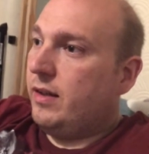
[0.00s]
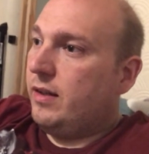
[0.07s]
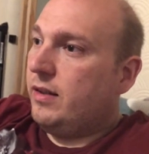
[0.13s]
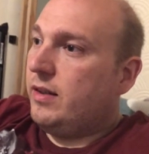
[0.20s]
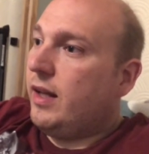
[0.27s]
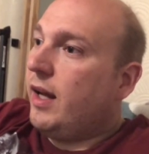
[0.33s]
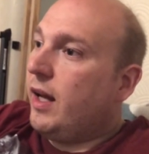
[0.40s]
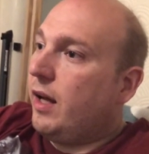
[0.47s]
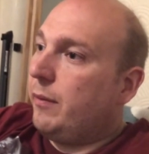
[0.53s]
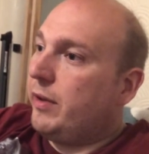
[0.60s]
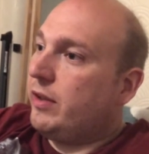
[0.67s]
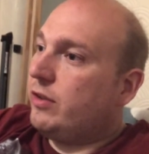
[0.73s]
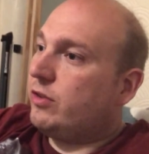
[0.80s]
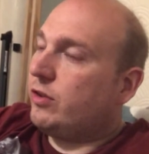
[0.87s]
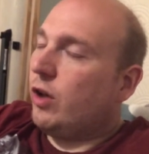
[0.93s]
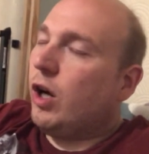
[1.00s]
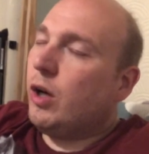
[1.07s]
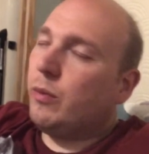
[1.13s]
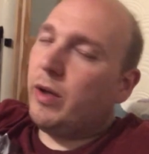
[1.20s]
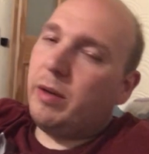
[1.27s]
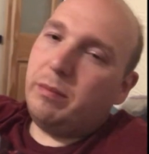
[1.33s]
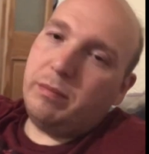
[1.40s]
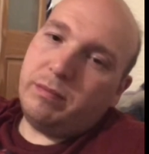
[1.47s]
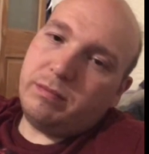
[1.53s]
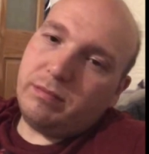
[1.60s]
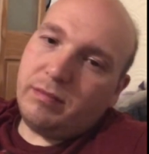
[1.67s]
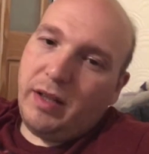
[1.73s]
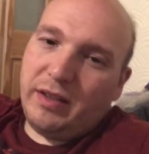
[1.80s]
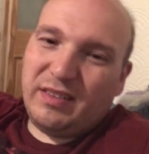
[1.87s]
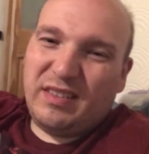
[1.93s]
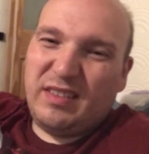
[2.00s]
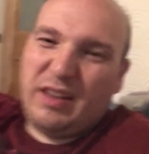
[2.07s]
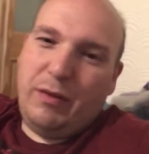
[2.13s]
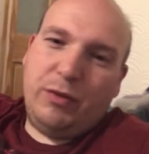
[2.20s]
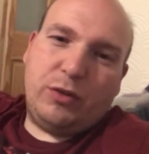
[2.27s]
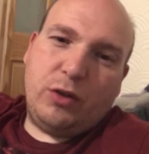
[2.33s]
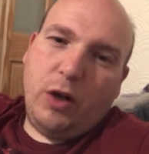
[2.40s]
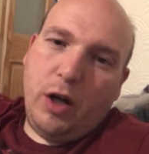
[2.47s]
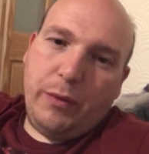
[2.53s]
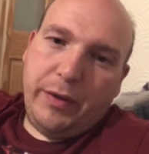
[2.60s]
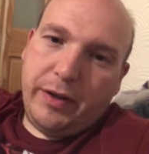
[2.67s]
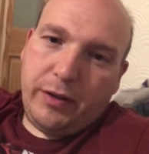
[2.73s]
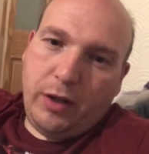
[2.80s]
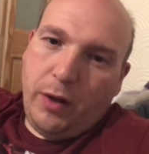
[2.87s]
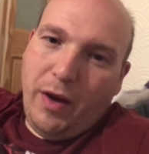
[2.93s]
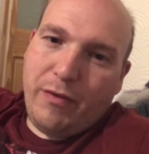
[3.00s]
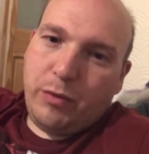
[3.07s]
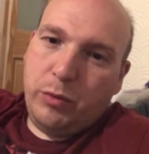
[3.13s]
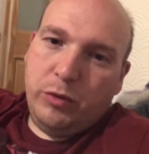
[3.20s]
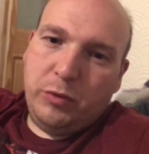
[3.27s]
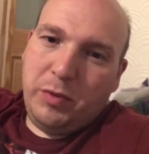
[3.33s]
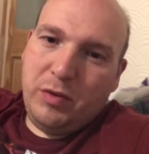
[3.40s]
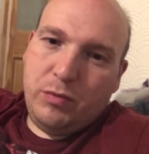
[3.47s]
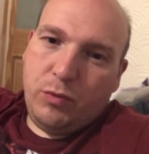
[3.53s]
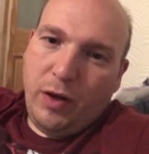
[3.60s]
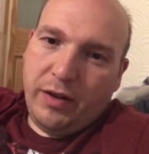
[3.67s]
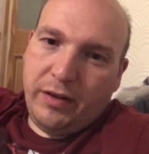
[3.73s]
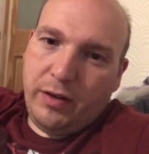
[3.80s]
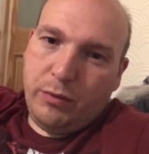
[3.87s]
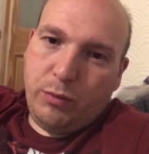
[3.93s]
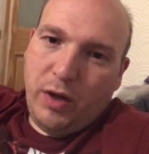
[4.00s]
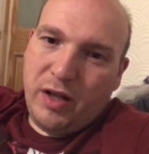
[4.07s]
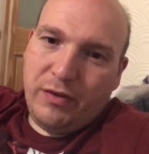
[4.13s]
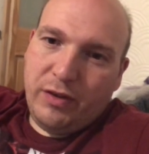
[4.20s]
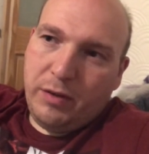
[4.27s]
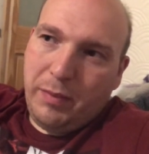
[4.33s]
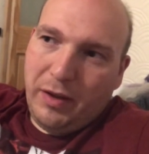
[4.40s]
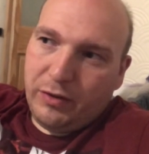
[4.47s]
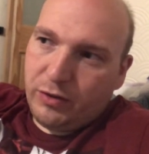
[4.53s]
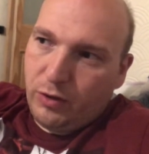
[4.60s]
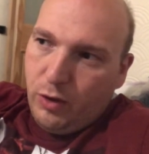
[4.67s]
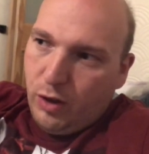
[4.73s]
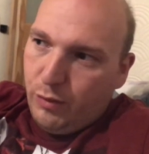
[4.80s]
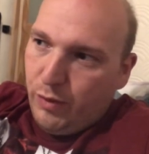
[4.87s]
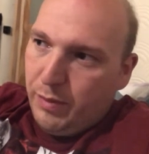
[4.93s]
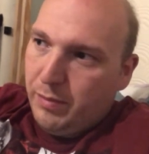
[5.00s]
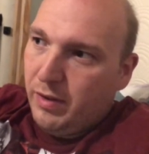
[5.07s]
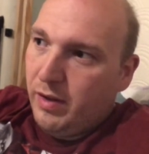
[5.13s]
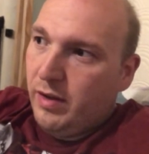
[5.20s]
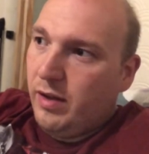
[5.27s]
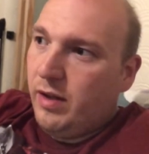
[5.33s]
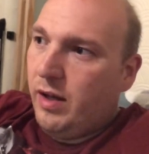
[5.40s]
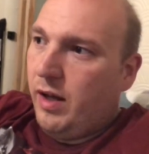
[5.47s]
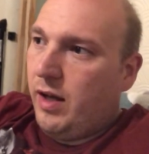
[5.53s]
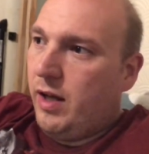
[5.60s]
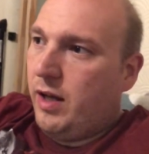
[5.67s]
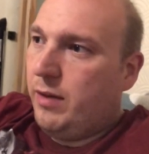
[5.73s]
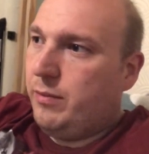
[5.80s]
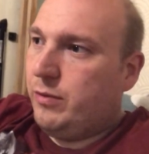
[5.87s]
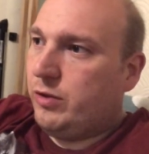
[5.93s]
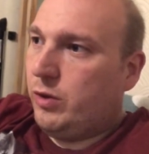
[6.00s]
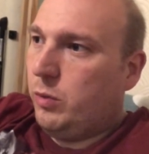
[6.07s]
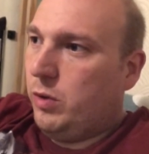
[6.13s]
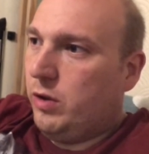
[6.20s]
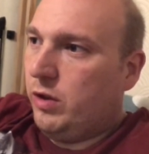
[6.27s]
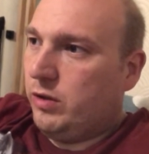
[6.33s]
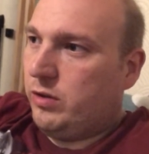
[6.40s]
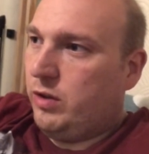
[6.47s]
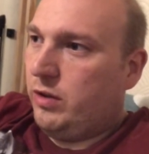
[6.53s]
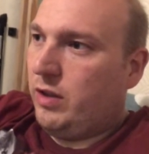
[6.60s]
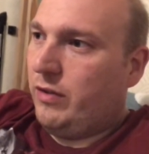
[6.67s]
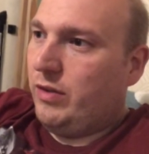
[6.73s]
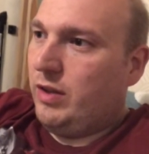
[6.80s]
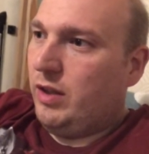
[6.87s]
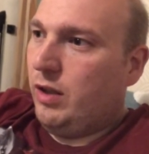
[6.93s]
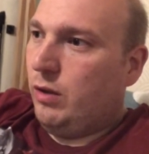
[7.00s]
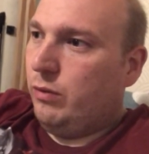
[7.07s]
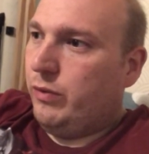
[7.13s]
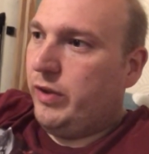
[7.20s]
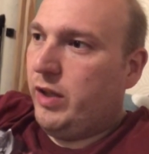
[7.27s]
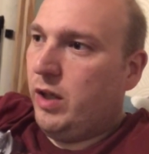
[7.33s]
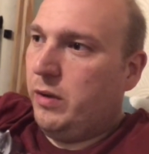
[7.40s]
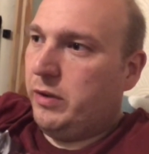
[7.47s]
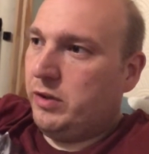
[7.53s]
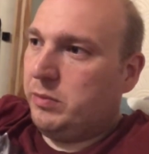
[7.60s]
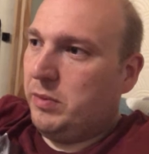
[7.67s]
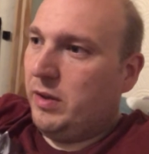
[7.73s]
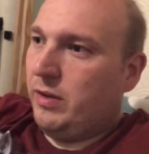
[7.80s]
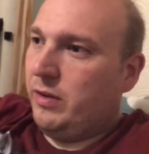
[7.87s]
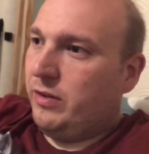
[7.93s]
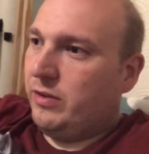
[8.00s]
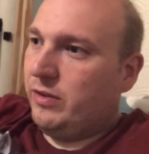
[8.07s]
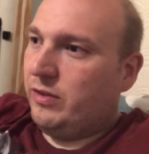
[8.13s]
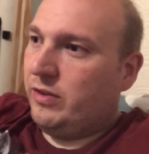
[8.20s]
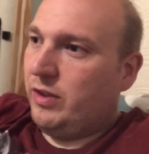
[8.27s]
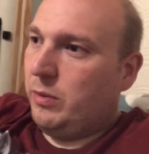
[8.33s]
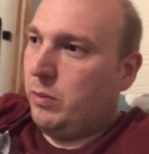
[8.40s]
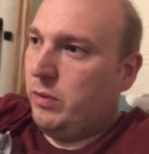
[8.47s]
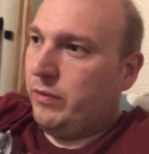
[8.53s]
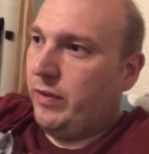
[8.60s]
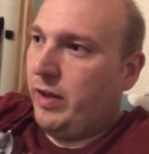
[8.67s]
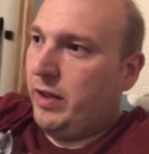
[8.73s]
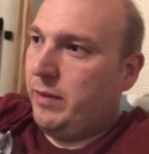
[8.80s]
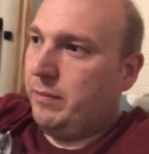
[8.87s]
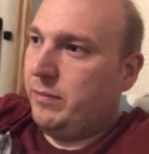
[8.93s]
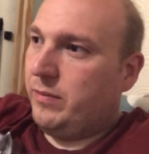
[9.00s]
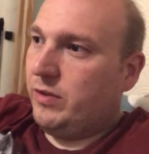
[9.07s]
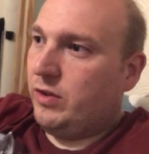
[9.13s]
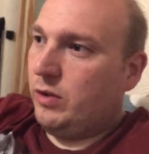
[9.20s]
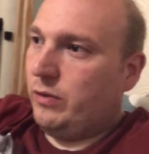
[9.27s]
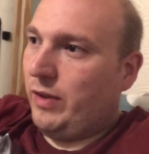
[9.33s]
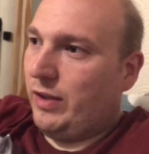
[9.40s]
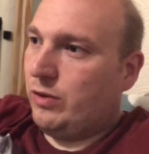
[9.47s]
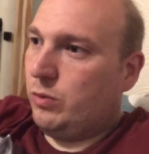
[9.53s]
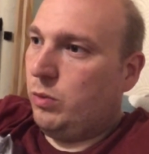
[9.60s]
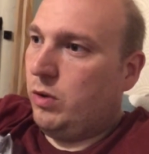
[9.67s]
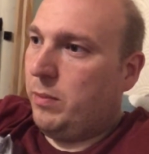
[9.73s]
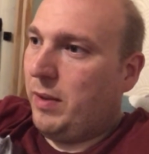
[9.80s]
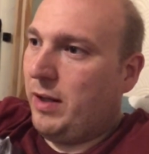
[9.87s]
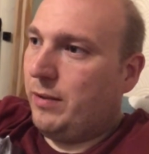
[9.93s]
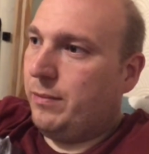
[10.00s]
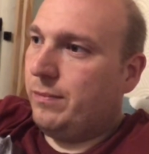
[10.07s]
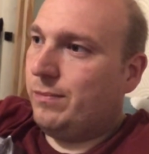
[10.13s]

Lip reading: Skyrim, let's give Skyrim a go. Everyone's been ranting and raving about Skyrim. So why not do give it the old VR experience and see what that's all about.